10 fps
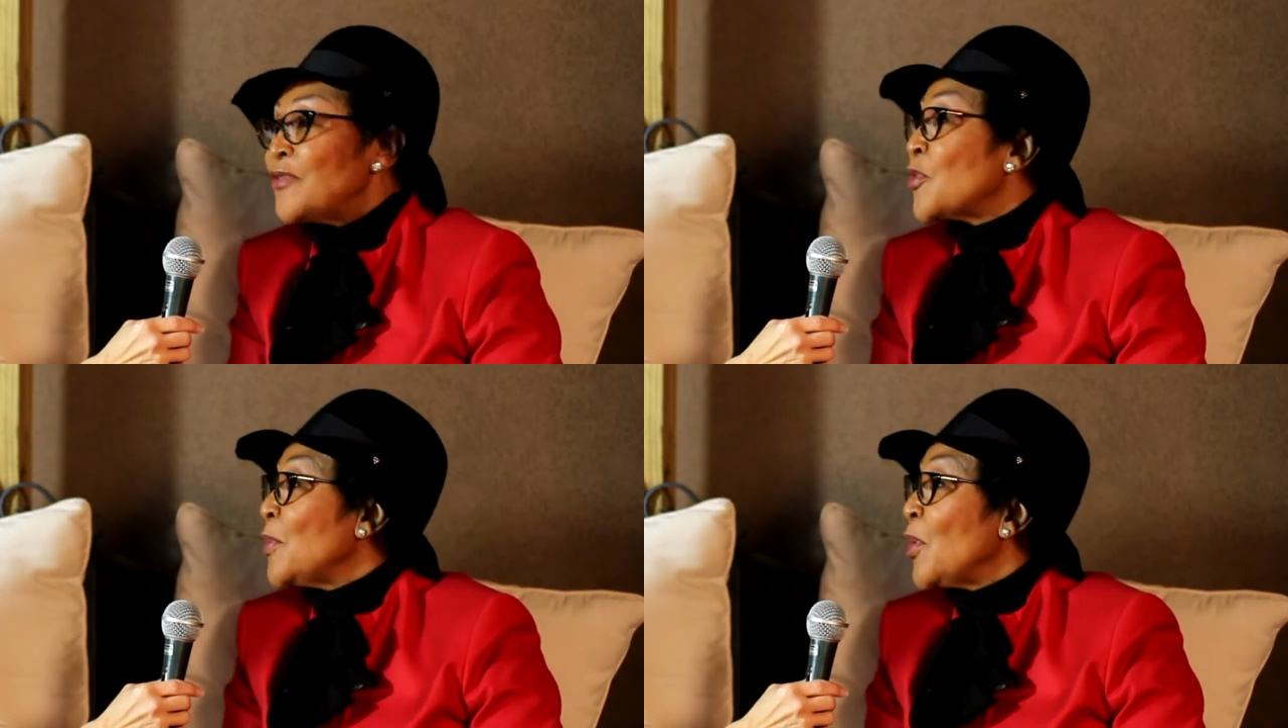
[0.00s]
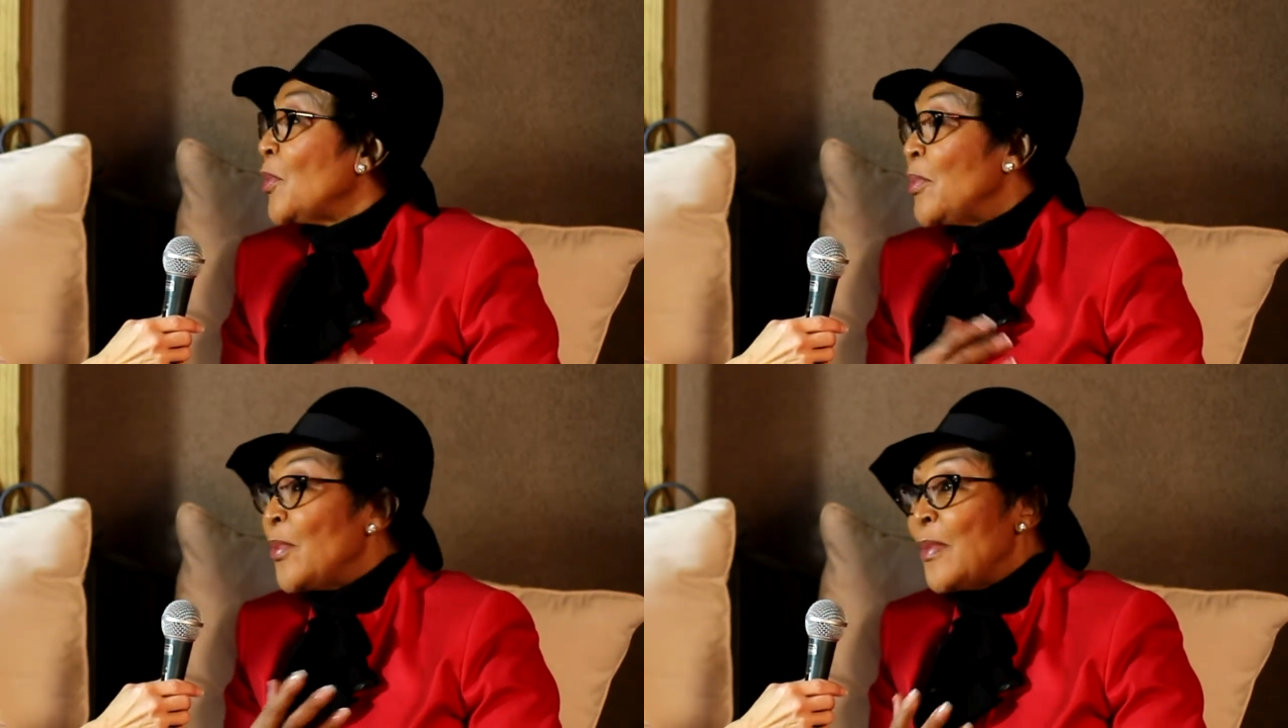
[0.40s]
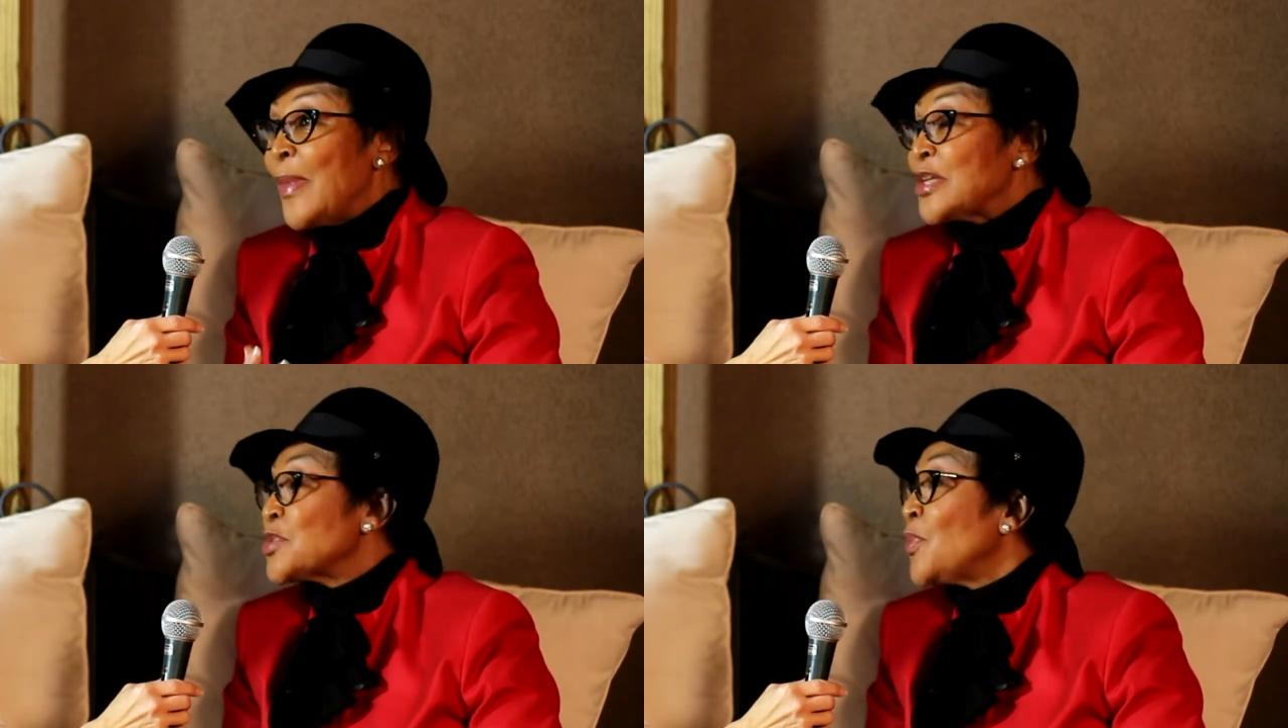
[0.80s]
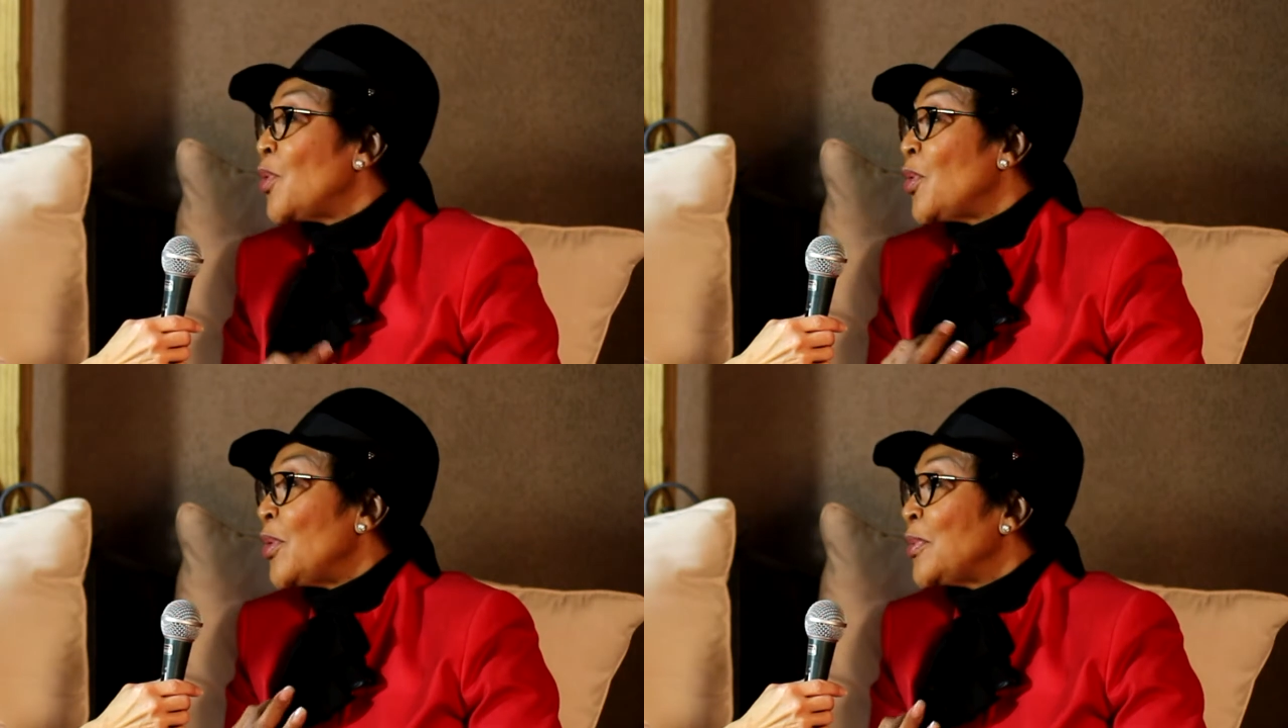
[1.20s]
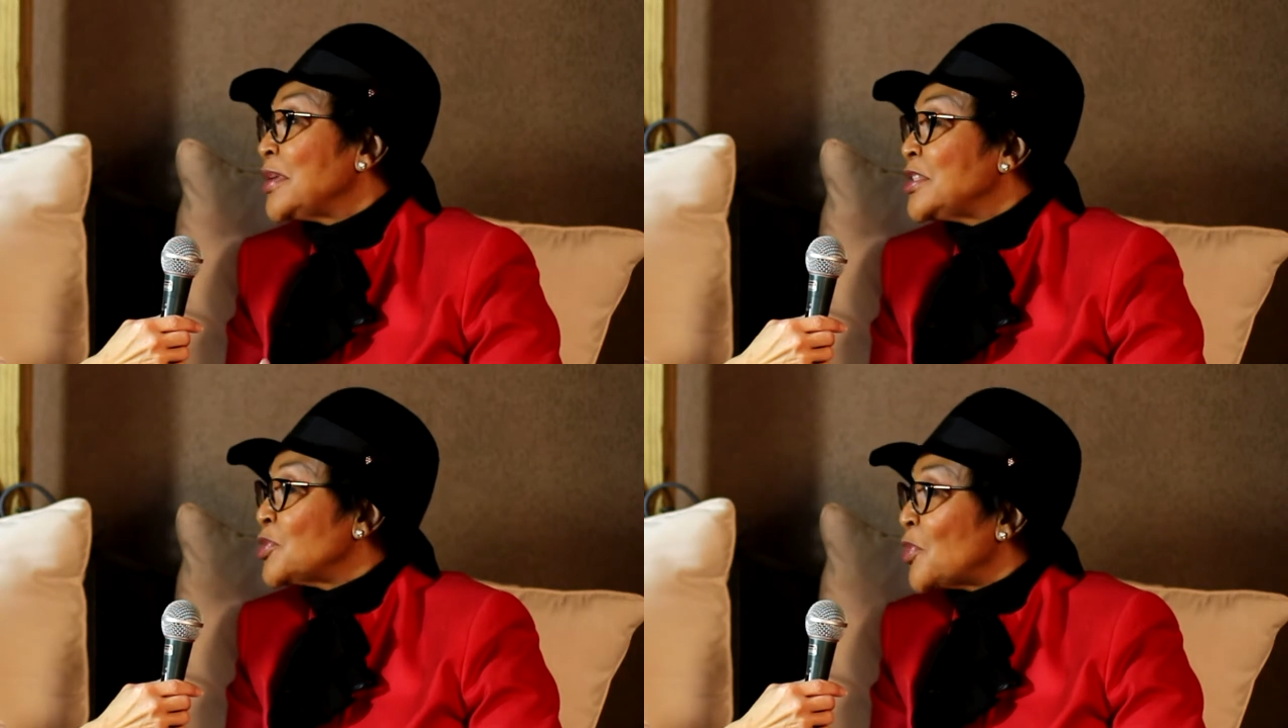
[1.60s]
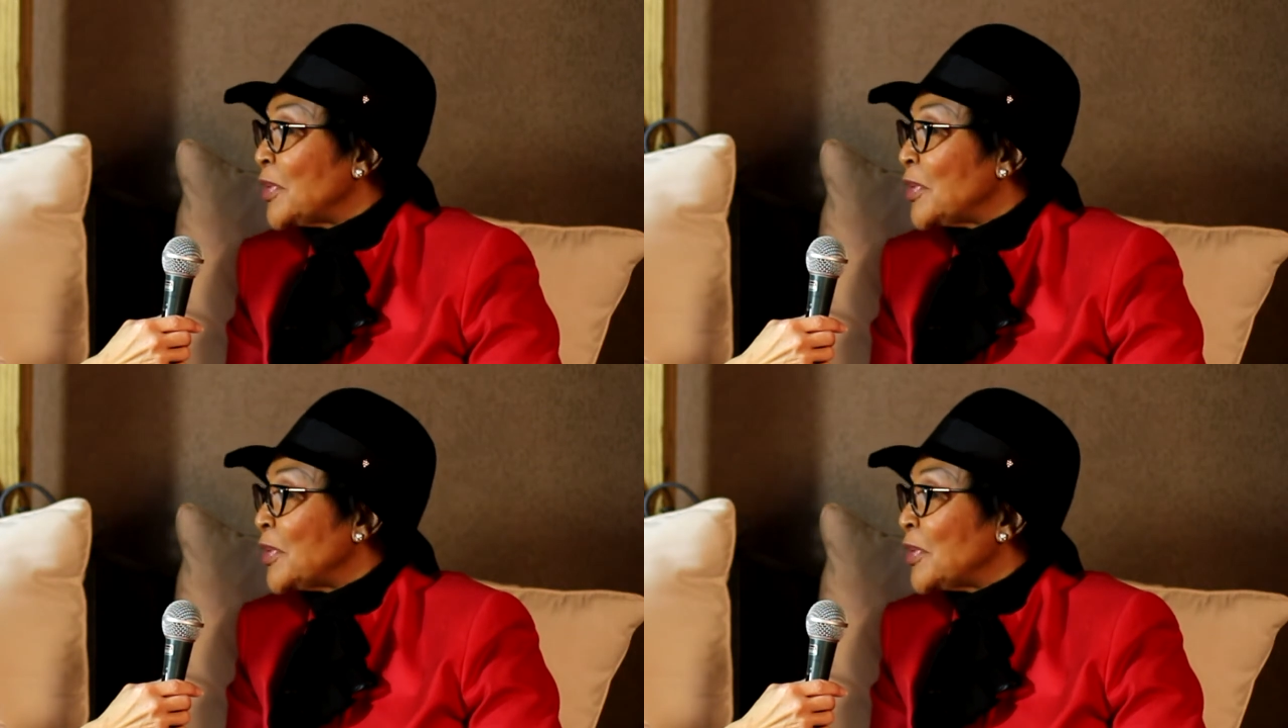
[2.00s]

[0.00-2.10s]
from a much more, what did